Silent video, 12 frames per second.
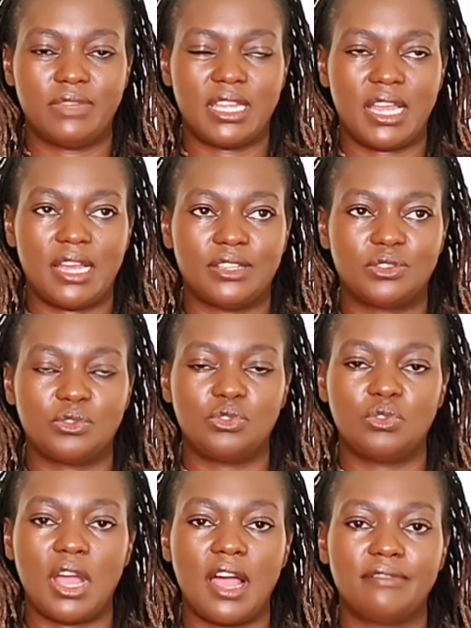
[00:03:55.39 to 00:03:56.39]
Yeah, so
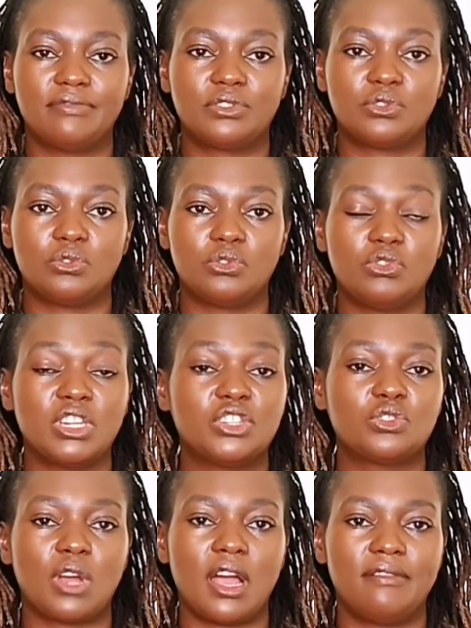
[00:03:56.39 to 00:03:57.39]
you need
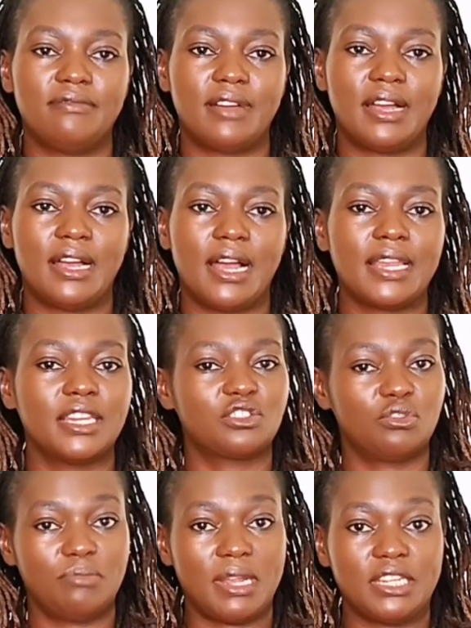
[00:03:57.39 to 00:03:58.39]
to have a
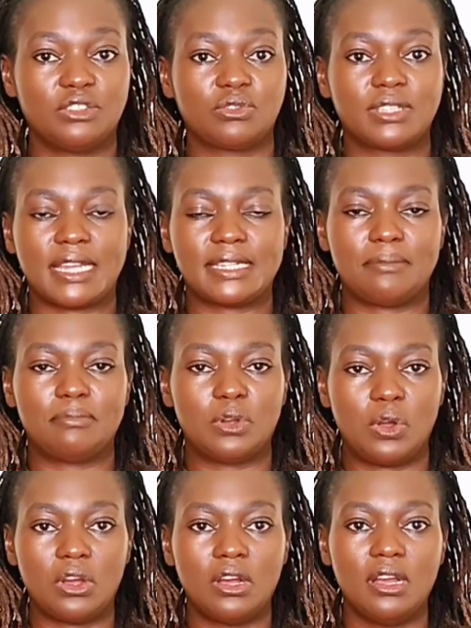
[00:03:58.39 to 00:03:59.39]
little money to start a
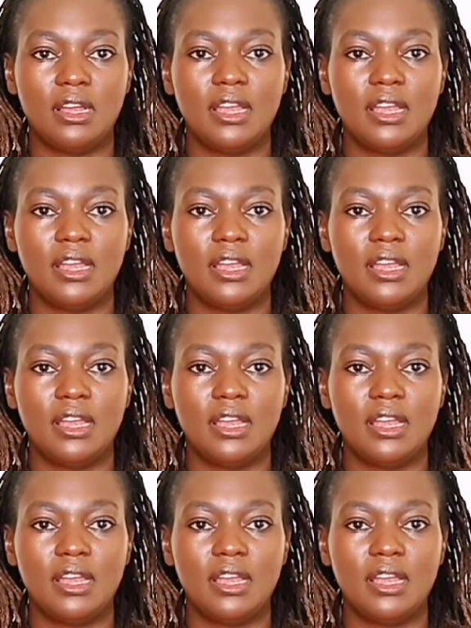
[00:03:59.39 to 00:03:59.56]
blog.